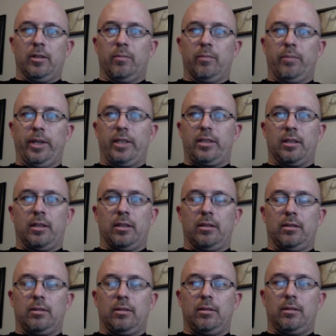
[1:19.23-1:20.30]
based
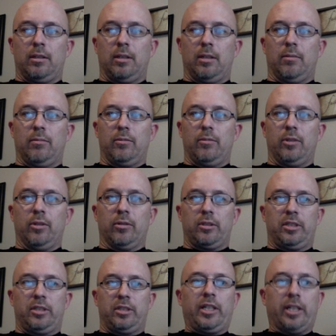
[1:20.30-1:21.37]
on those
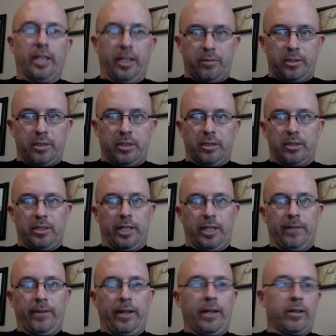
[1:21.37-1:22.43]
city names in the state of
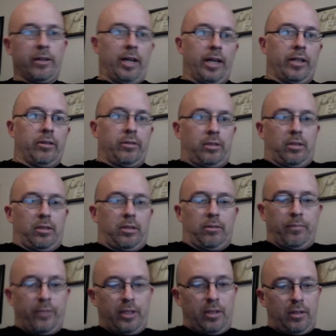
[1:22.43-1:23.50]
Idaho. So
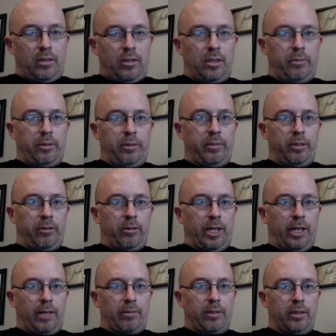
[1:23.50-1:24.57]
let me
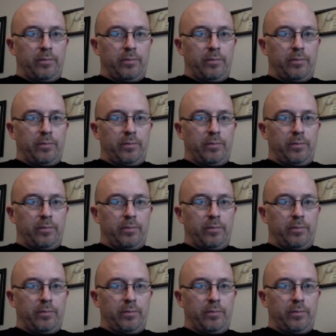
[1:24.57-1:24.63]
grab